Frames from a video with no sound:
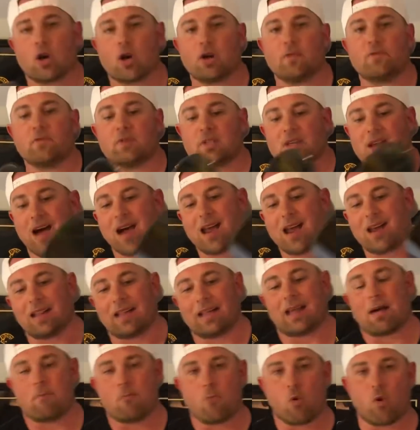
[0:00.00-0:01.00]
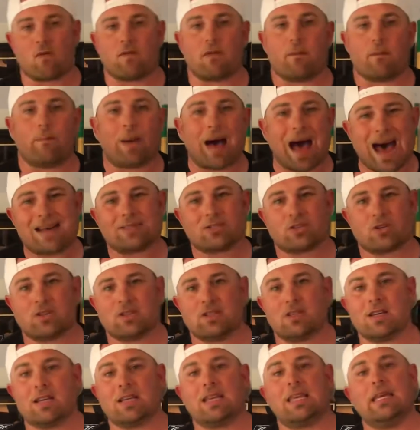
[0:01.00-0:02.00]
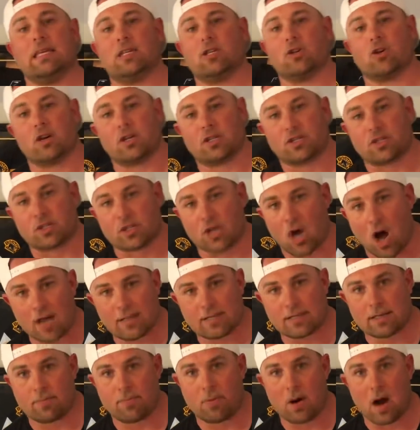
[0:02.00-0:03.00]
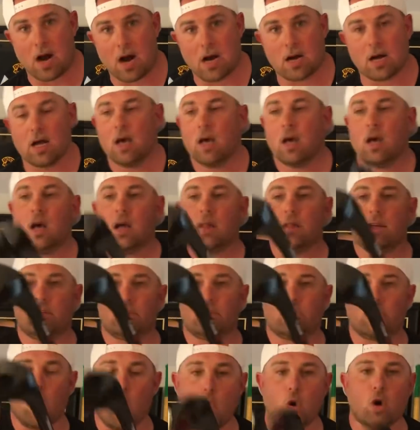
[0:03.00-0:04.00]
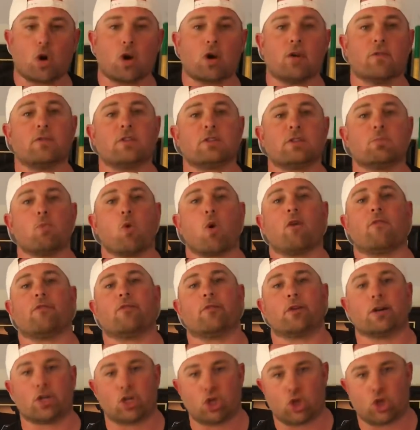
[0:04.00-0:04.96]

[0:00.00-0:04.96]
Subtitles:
curve was kind of like more of a passer stick, easier to sauce the puck. The toe curve was more for a